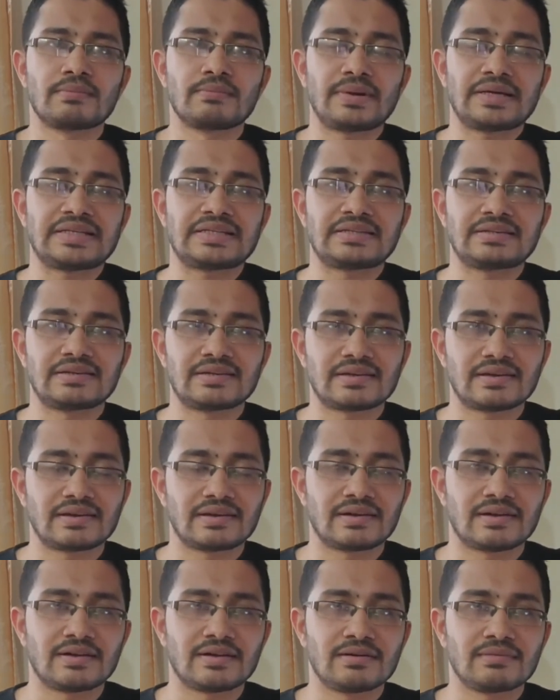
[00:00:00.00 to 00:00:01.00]
But
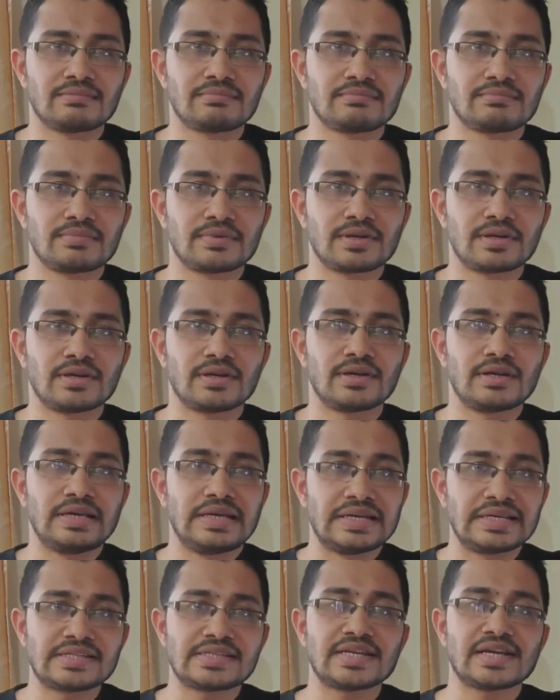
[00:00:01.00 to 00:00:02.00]

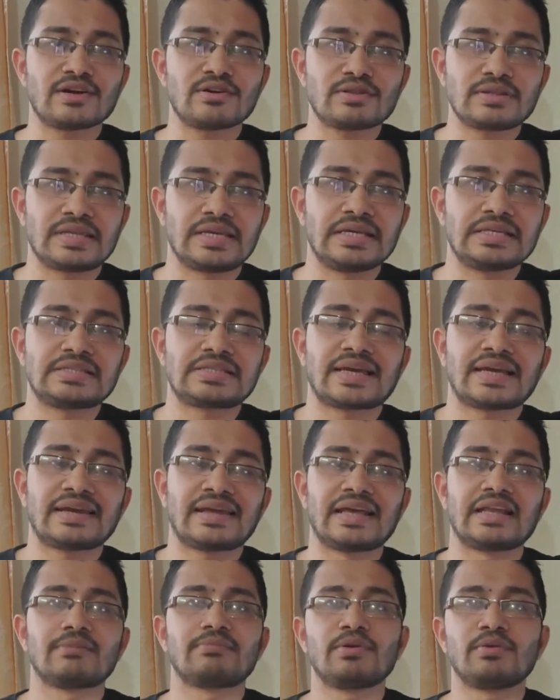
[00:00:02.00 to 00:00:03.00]
listing out things
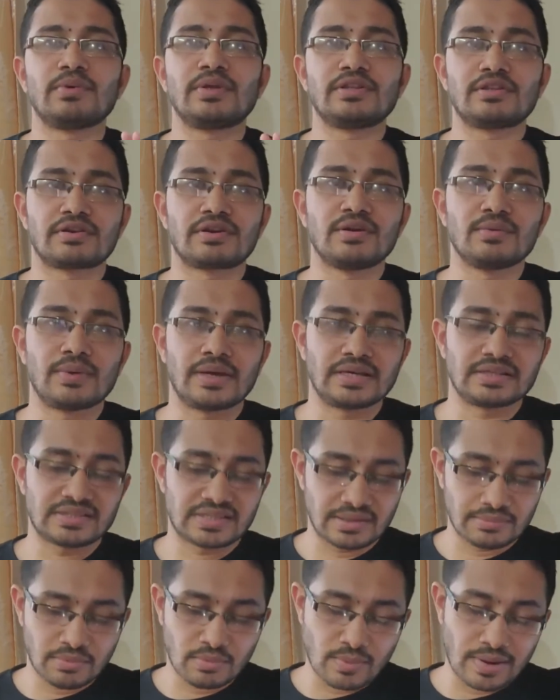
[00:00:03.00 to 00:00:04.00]
can help you in 3
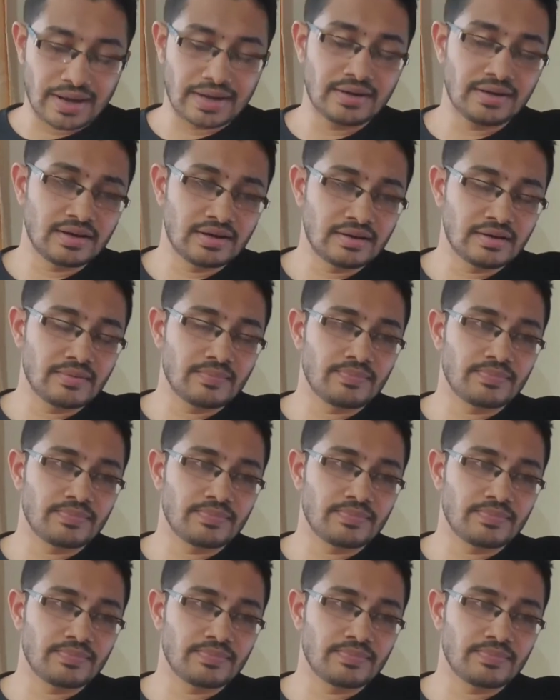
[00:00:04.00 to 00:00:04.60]
ways. Number 1,